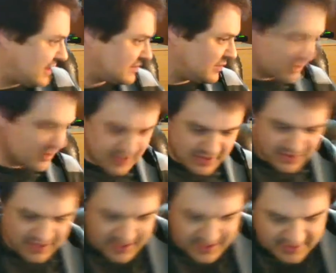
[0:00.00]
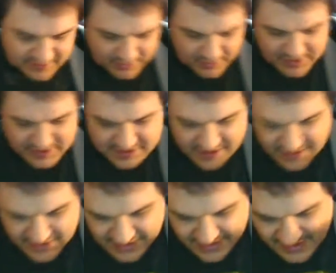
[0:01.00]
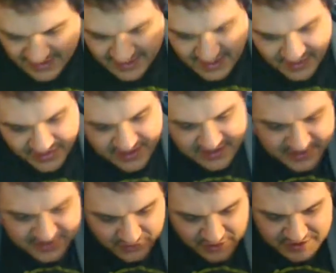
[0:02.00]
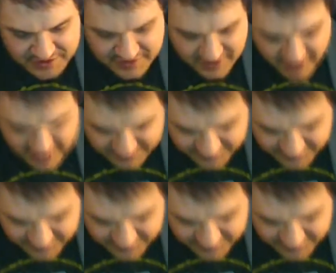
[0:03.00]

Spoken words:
so we don't need the invoice. These two Legends class